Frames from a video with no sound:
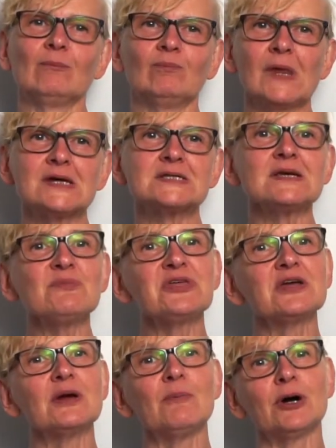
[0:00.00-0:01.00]
Yeah,
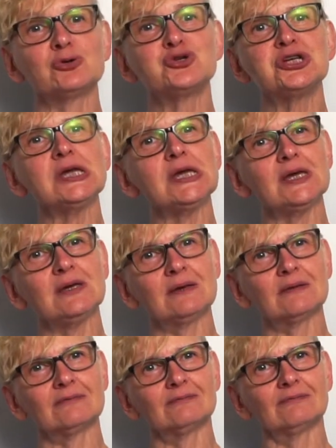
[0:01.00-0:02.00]
something about G.
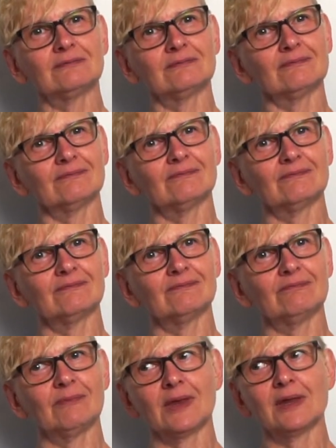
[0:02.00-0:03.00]

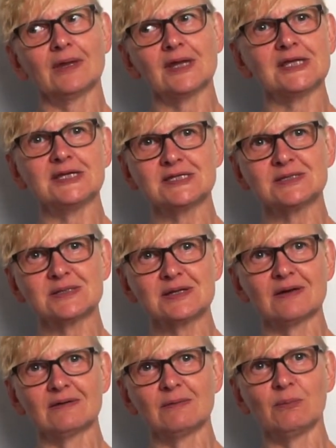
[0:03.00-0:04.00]
That is,
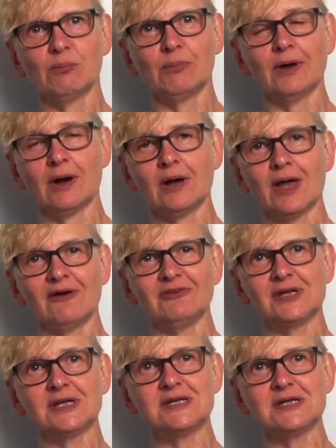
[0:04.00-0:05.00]
I have it
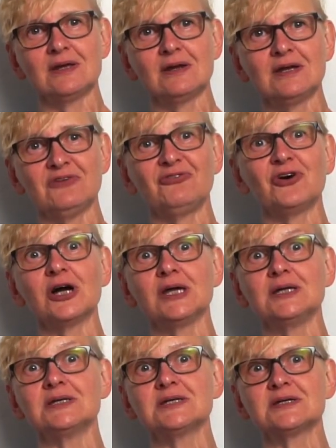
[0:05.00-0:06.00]

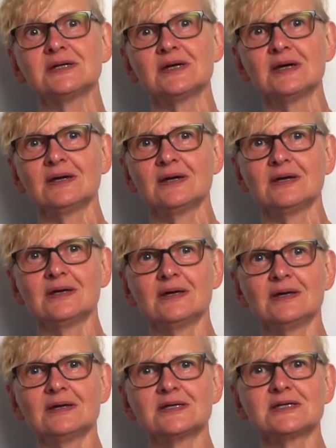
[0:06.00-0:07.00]
defined.
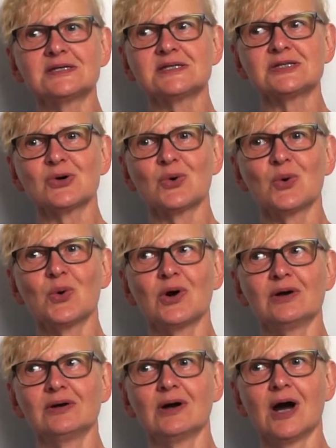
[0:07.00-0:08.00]
So
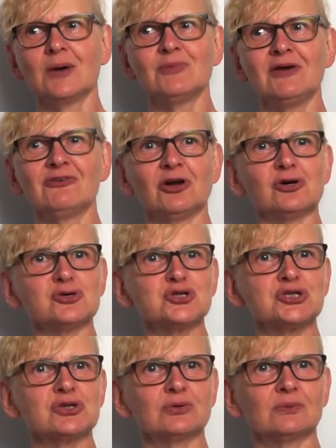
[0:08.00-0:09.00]
I'm never lost.